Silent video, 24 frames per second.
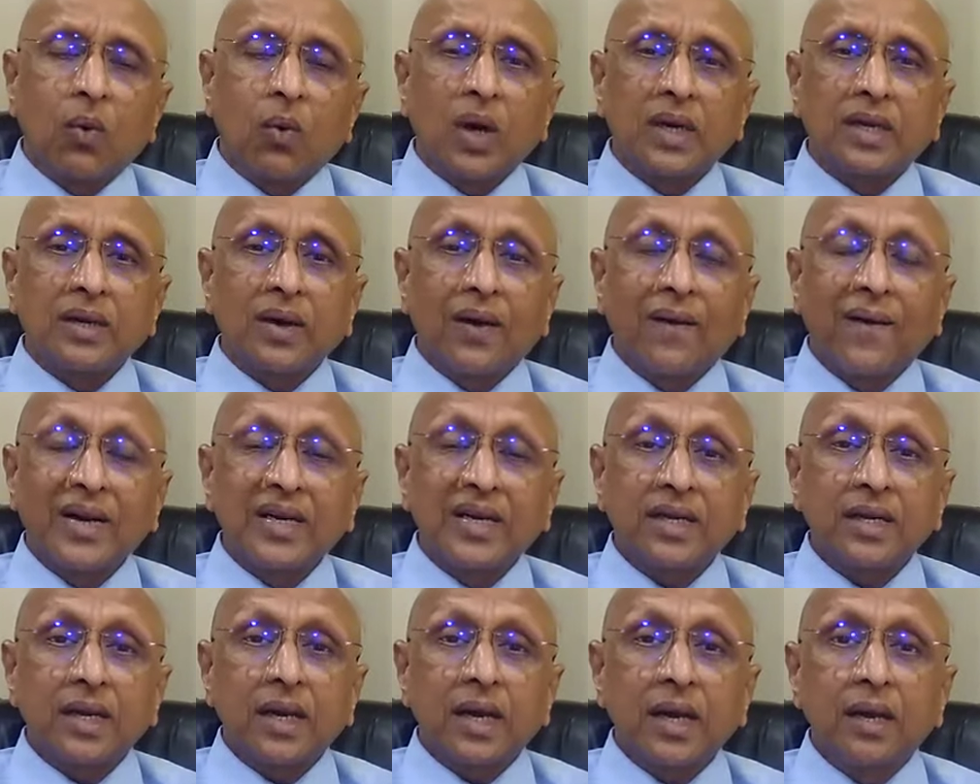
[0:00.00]
what
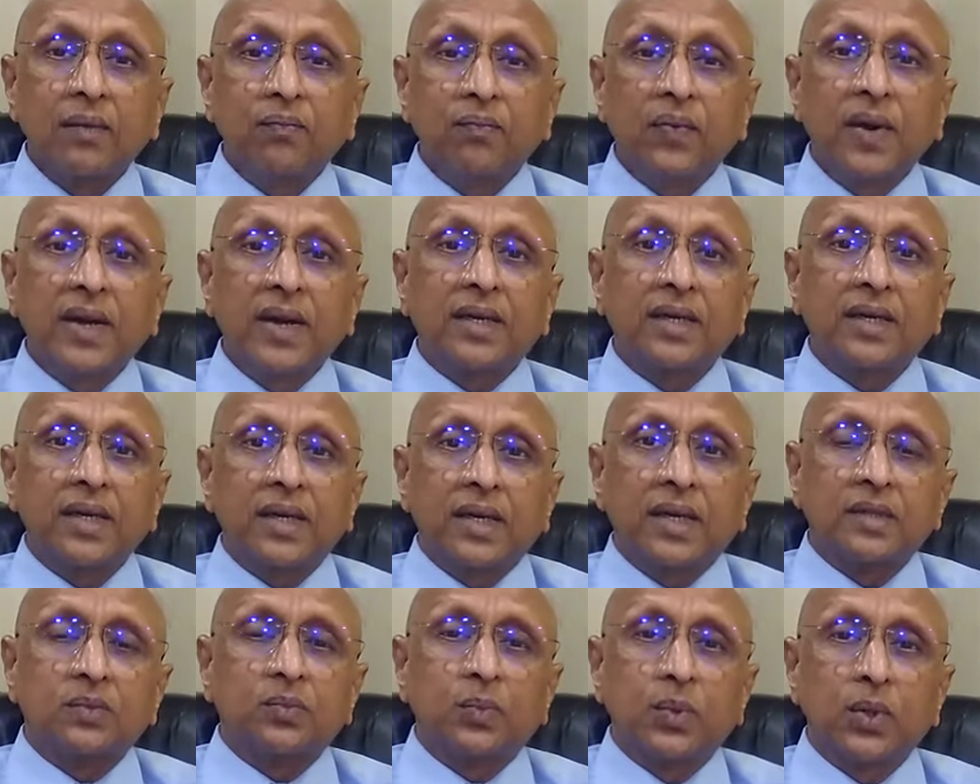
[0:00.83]
effect
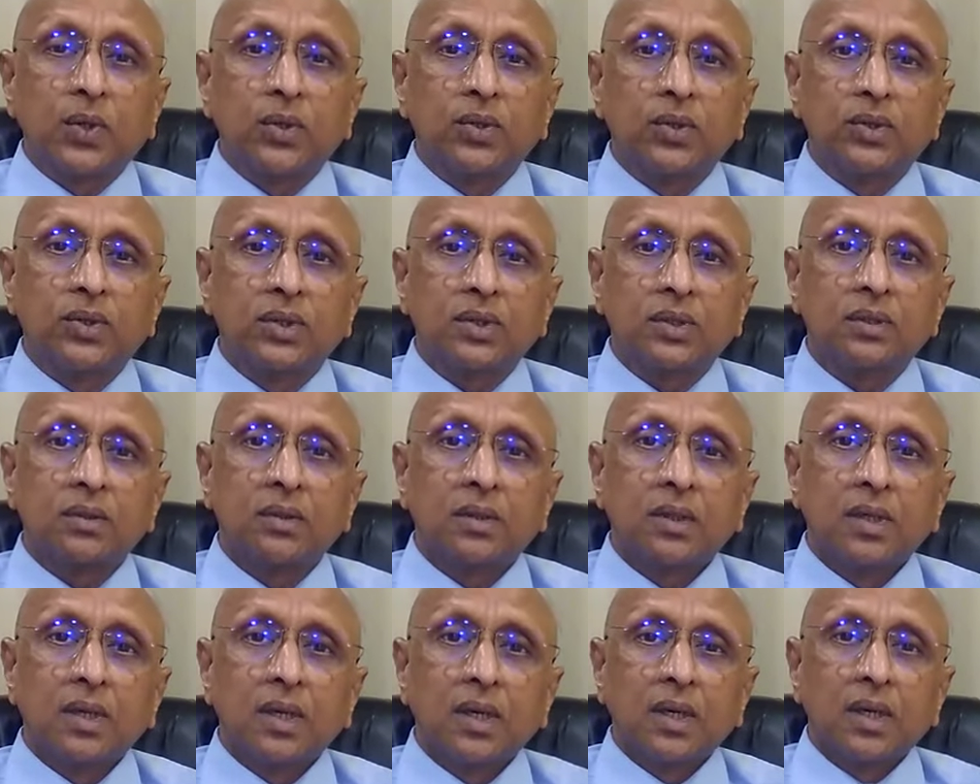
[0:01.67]
it has produced.
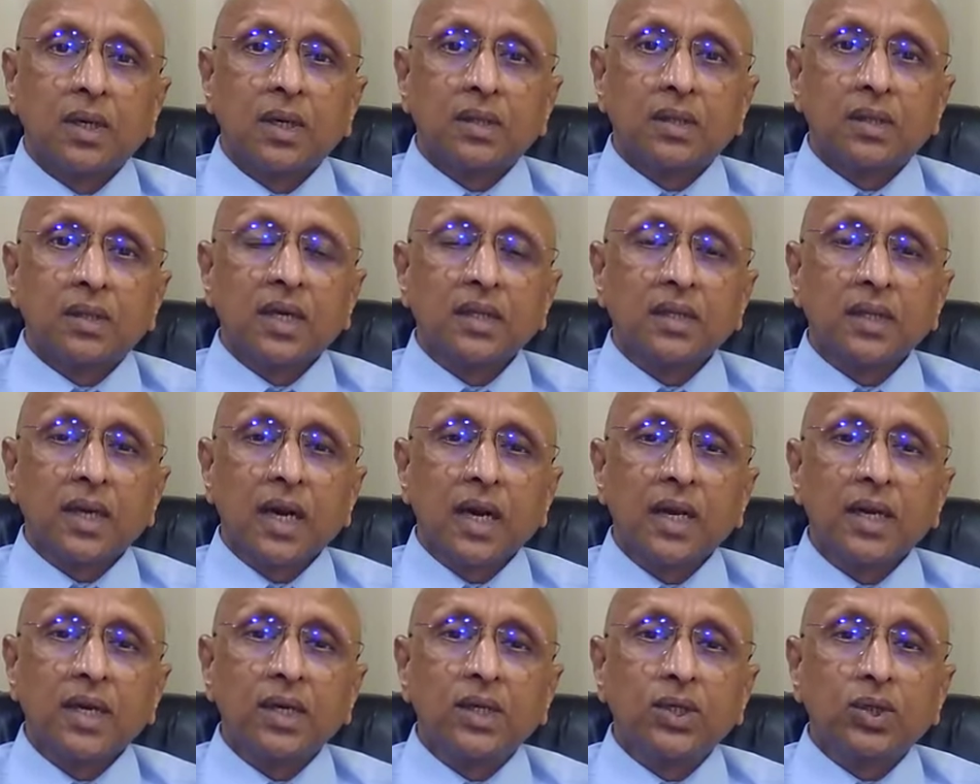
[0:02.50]

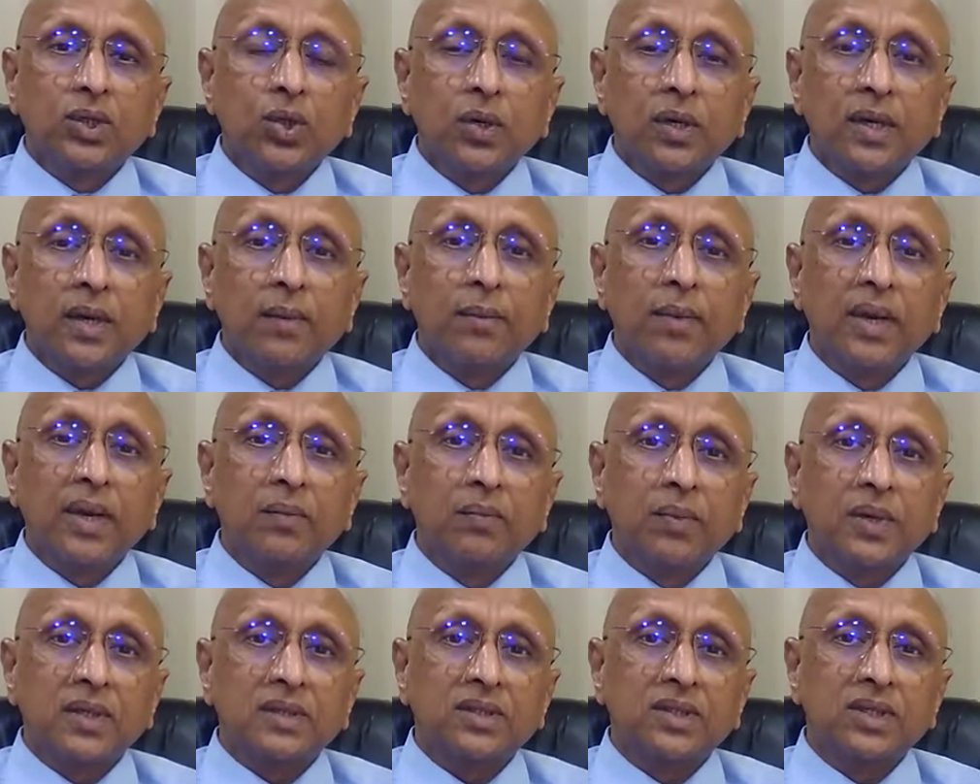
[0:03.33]
Generally, it should
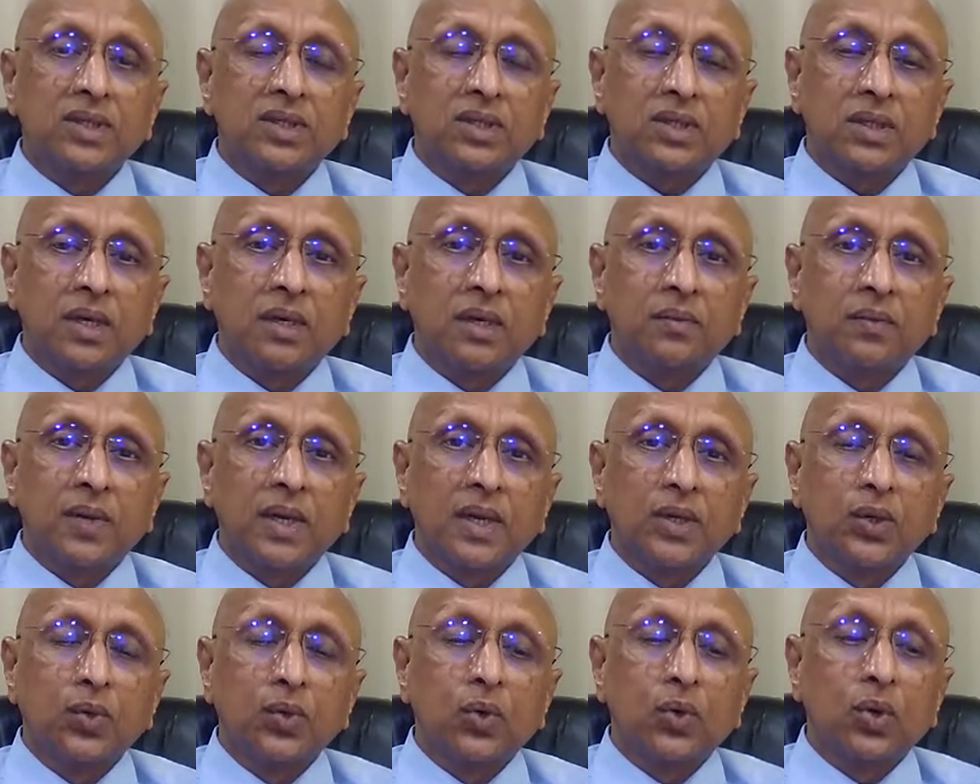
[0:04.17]
remain persistent
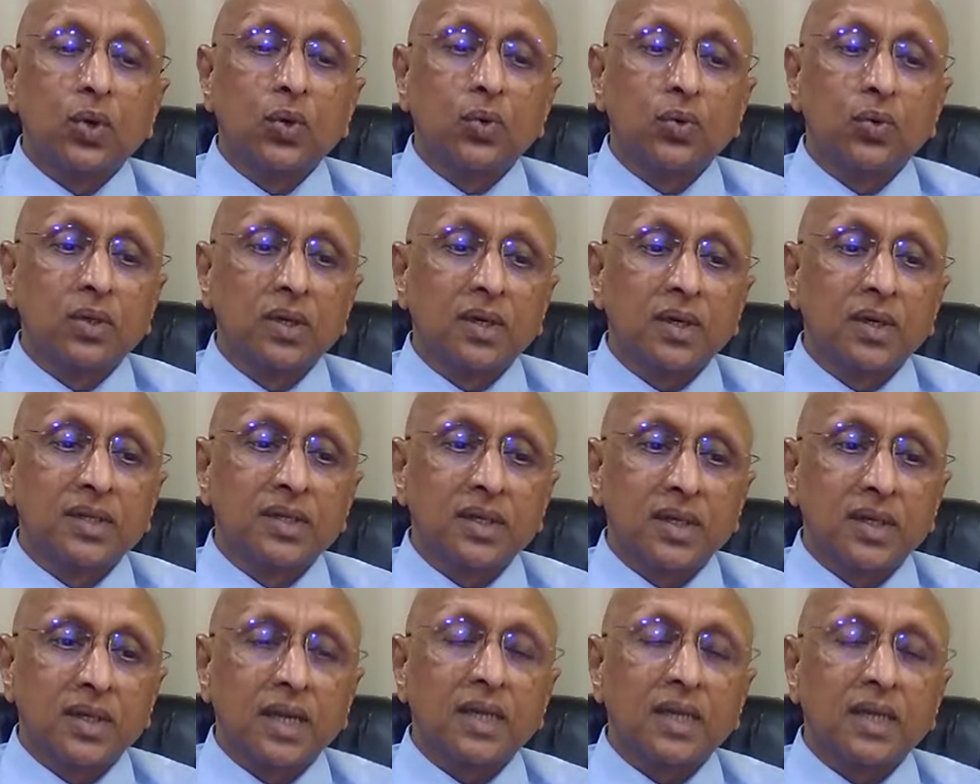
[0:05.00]
when you give the
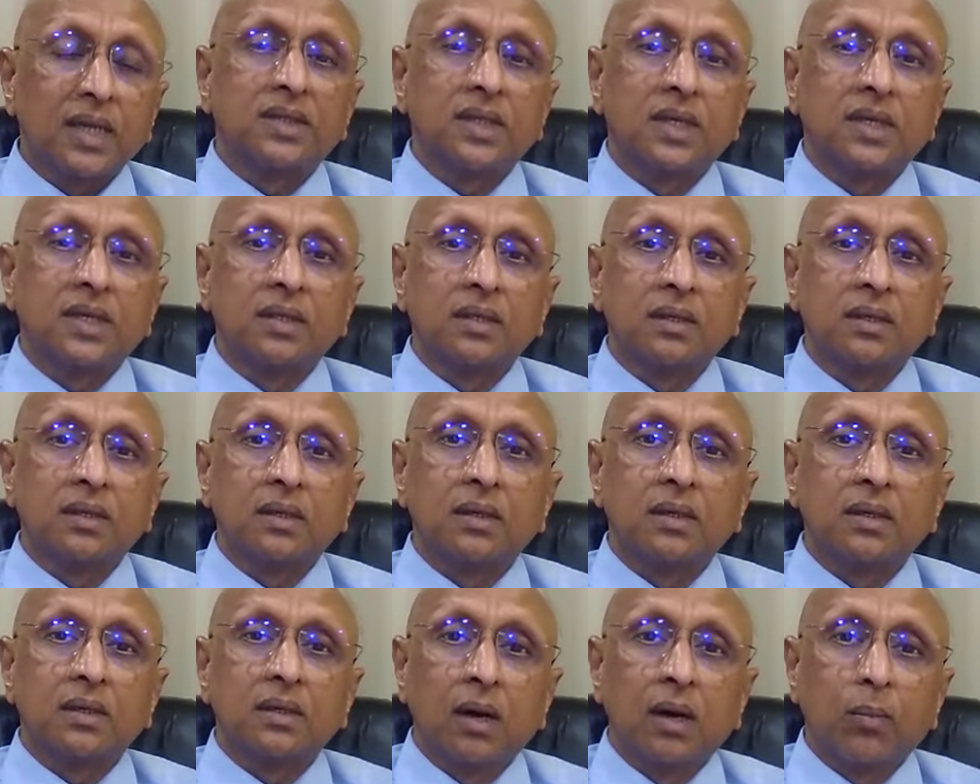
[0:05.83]
digitalis in
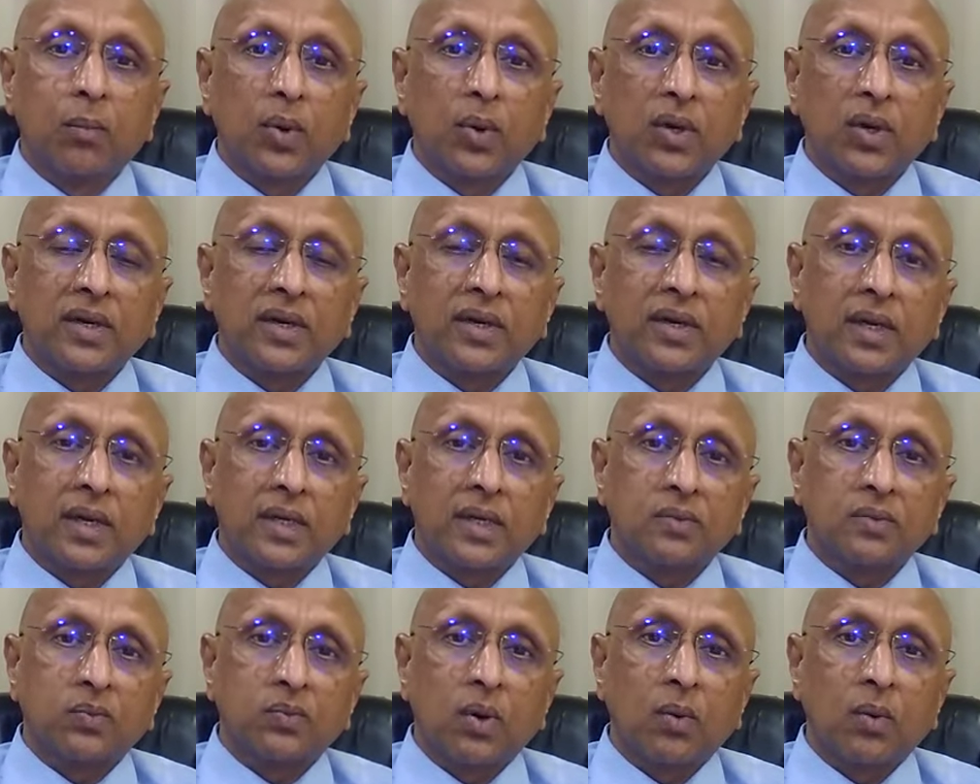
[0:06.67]
a
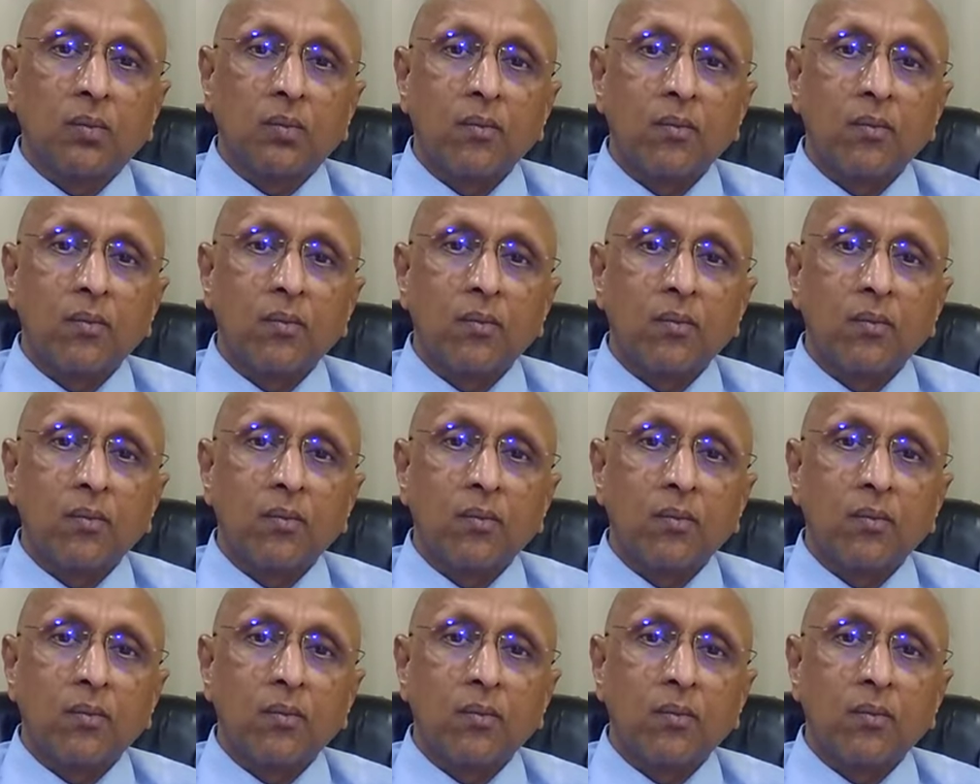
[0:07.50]
potentized form.